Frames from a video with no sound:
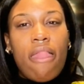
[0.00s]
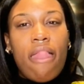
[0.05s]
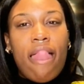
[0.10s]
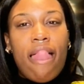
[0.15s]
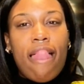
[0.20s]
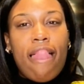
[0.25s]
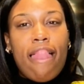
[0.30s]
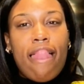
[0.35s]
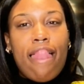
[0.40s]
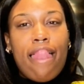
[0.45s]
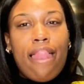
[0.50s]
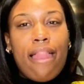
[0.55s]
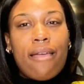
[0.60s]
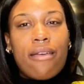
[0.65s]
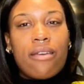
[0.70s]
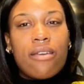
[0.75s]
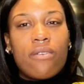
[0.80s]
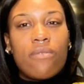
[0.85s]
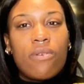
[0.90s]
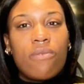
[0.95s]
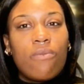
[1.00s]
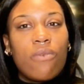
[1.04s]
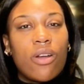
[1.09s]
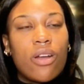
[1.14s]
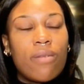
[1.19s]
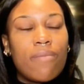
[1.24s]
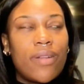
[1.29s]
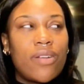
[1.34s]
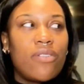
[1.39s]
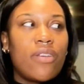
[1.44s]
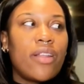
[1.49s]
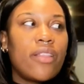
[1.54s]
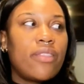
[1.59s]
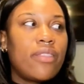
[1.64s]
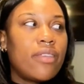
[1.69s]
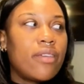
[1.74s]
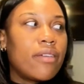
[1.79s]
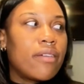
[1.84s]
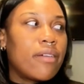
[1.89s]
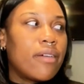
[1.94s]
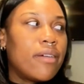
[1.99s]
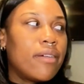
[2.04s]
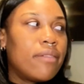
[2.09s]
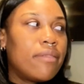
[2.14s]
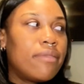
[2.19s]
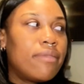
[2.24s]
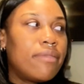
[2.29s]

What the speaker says: I trying to think of?